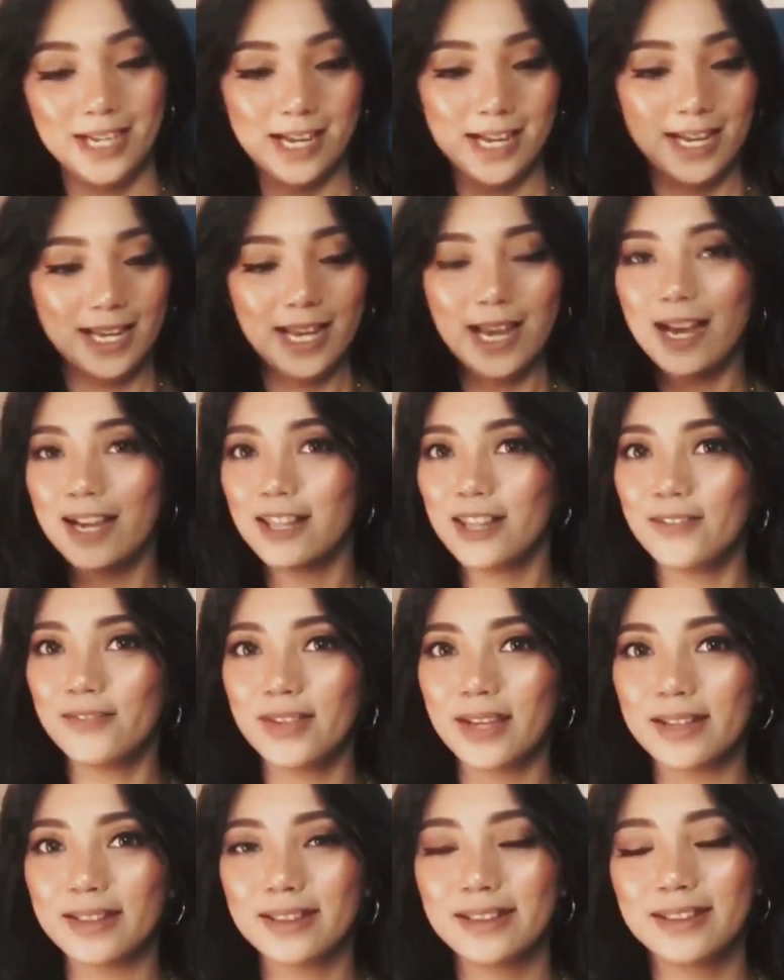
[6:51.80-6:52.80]
yeah, I love
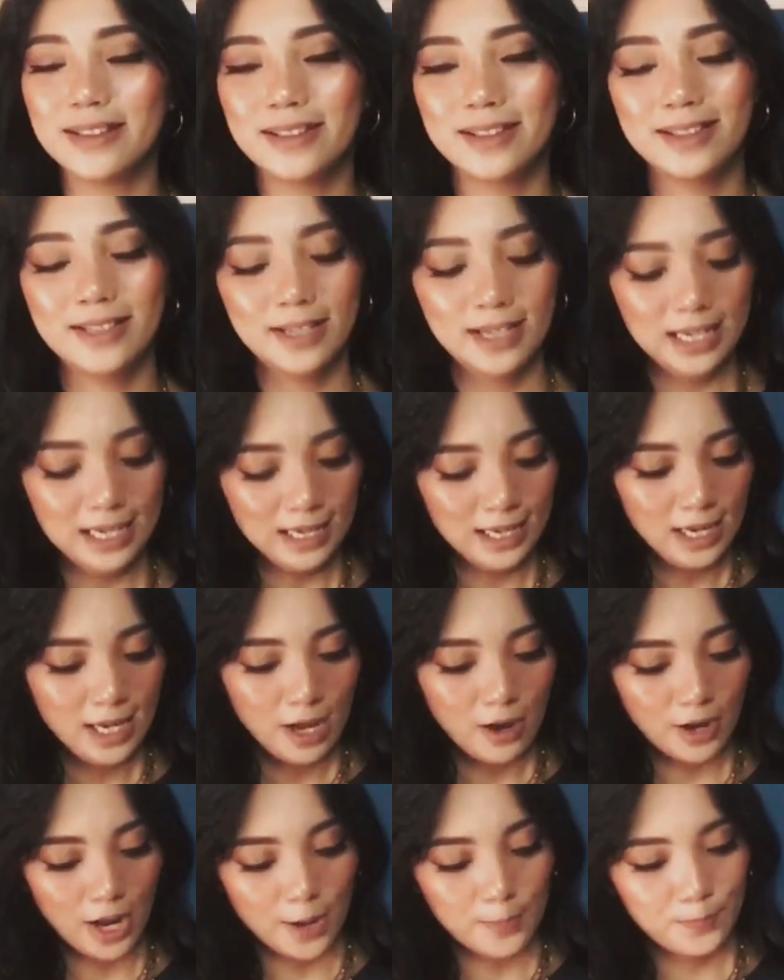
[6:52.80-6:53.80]
it.
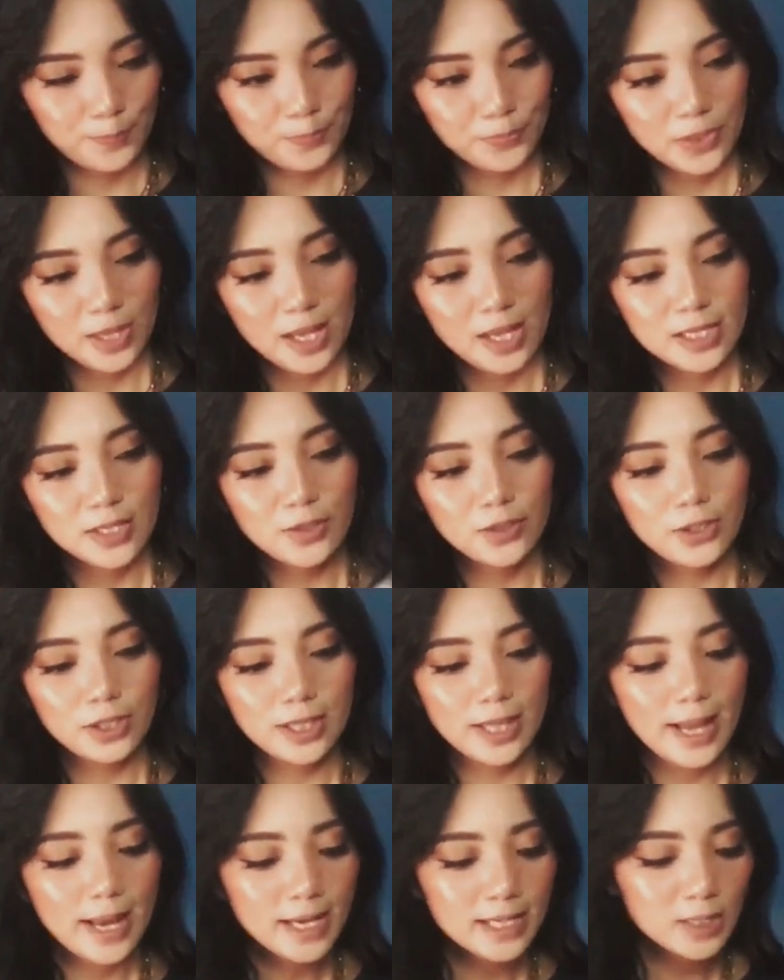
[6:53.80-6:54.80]
Okay, so the
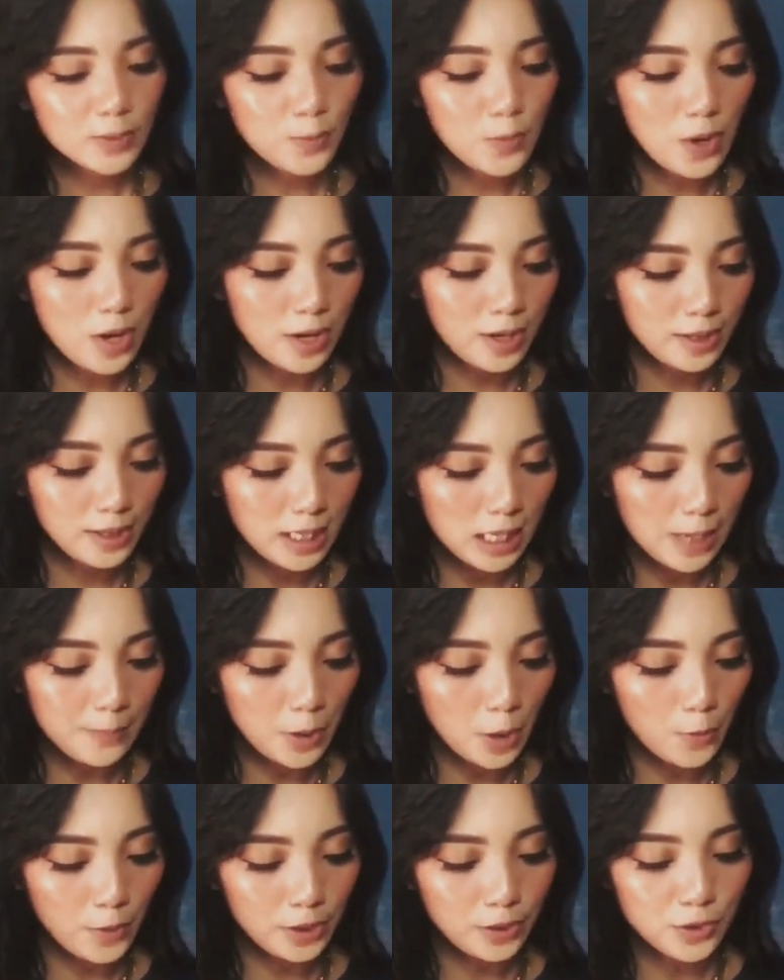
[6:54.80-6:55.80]
next one that I'm
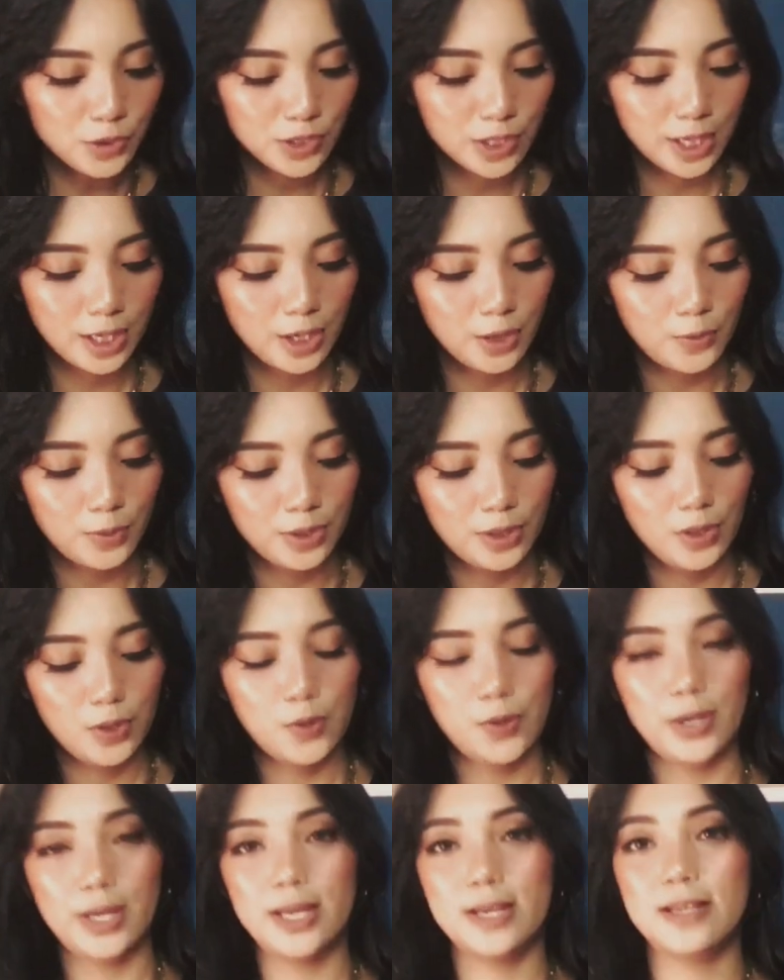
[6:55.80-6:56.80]
going to share with you
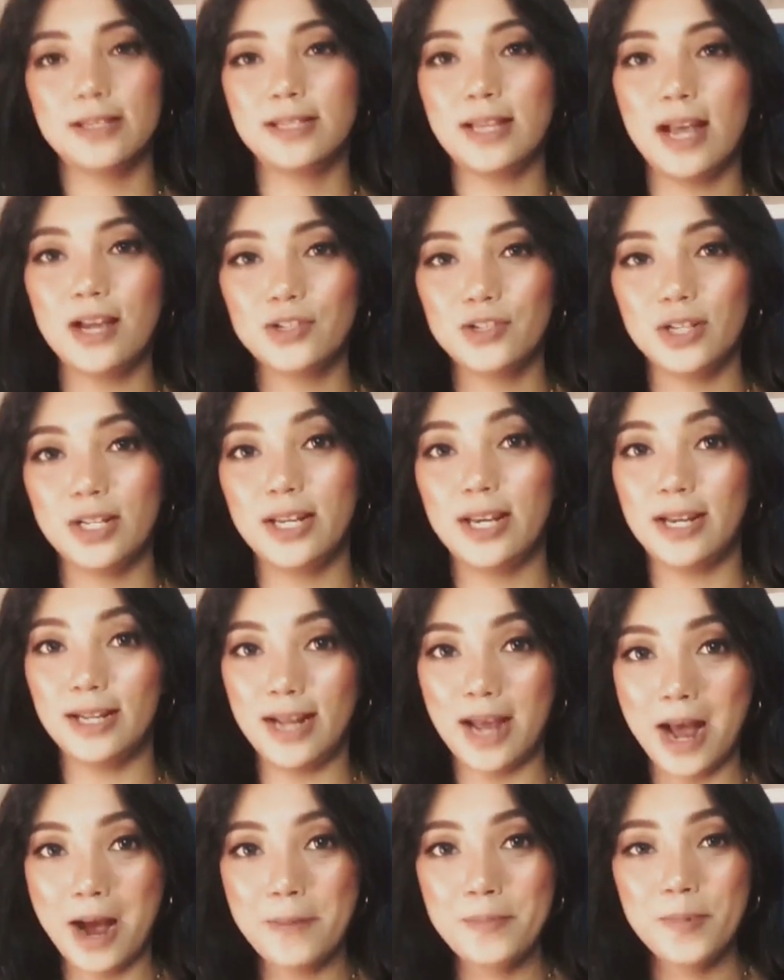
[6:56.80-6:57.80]
is actually an
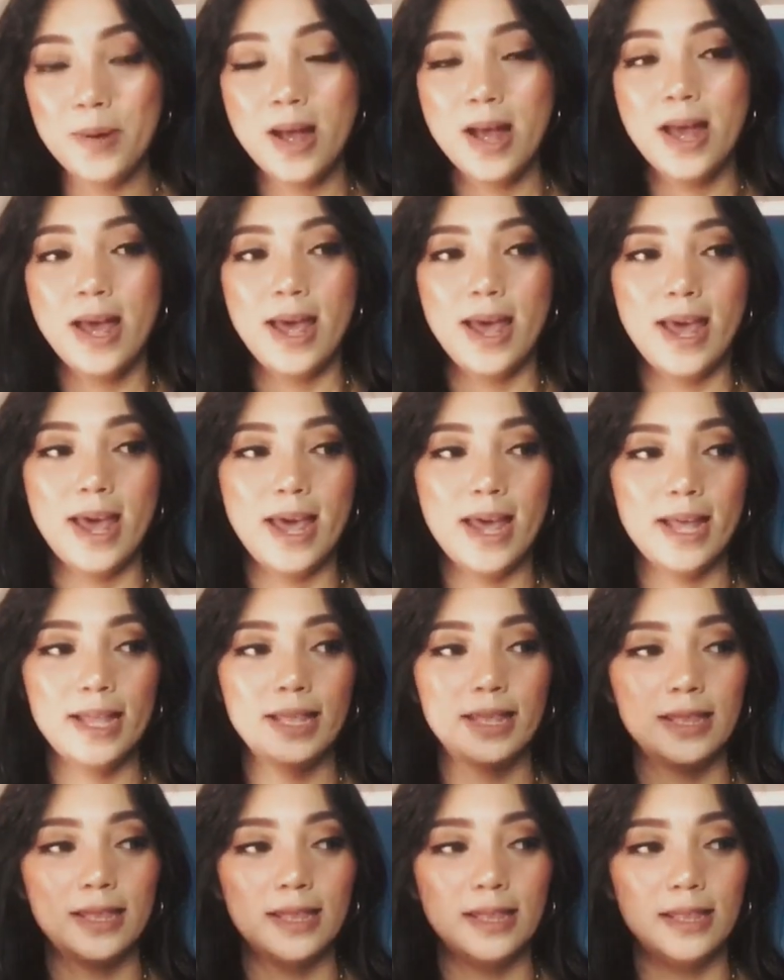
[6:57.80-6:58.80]
app,
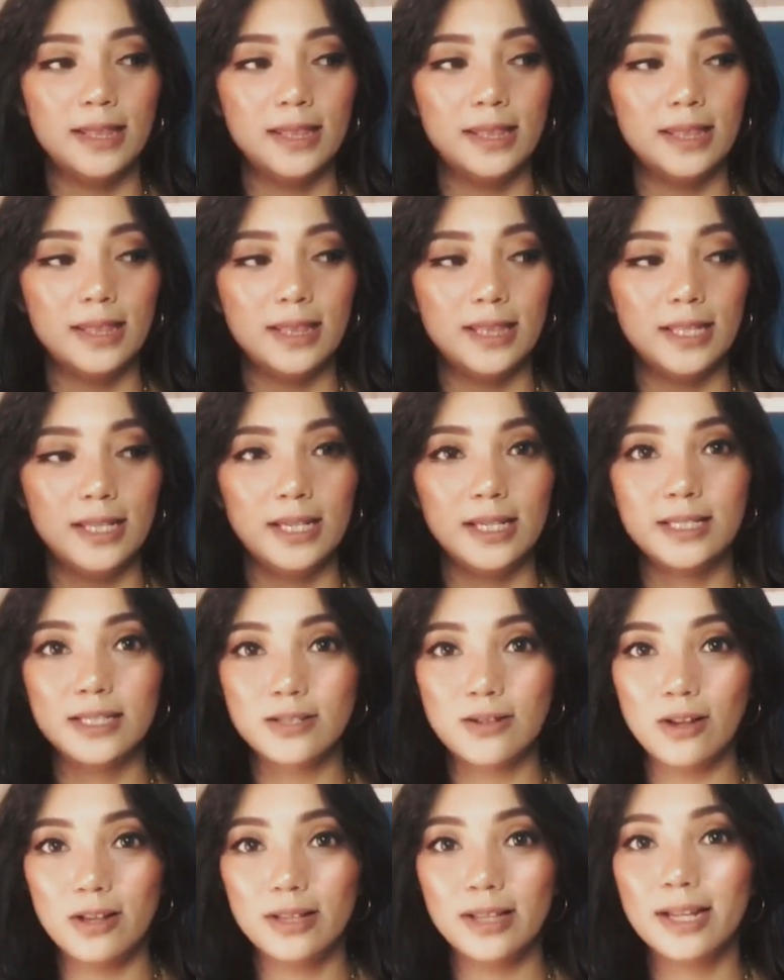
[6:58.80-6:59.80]
and it's
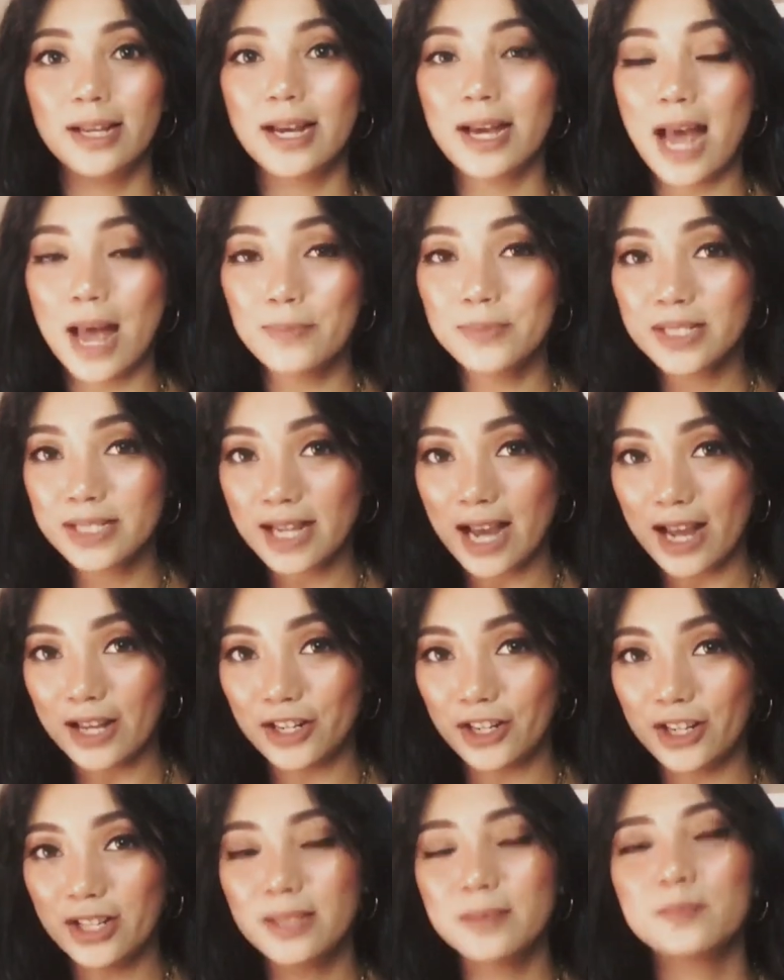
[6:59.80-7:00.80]
called Cam
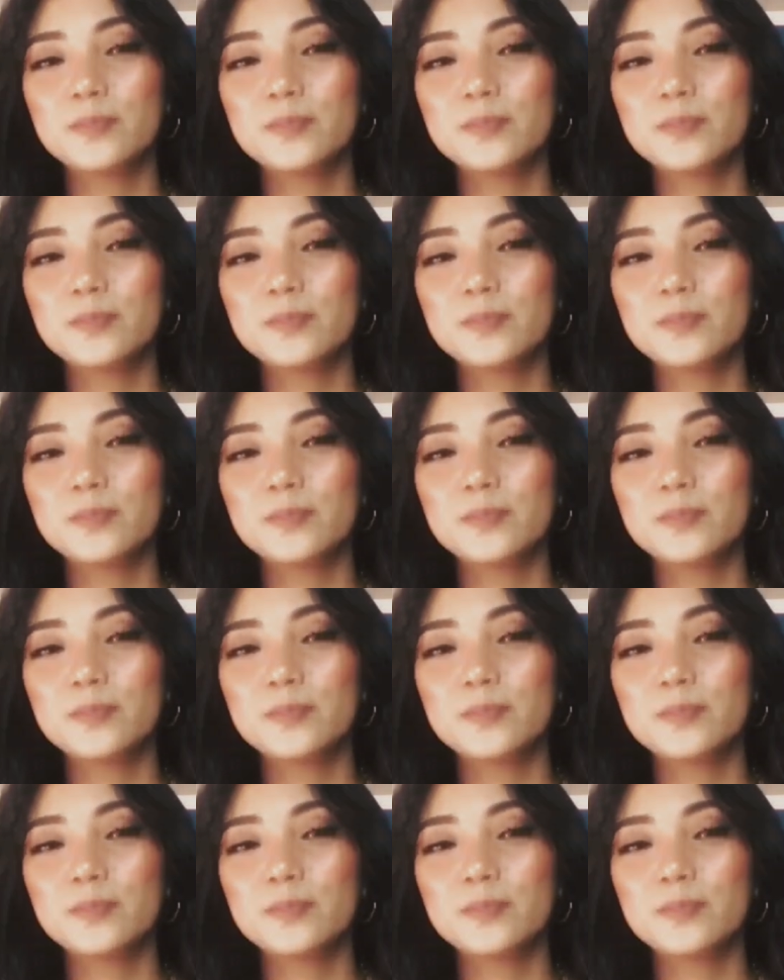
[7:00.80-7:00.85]
Scanner.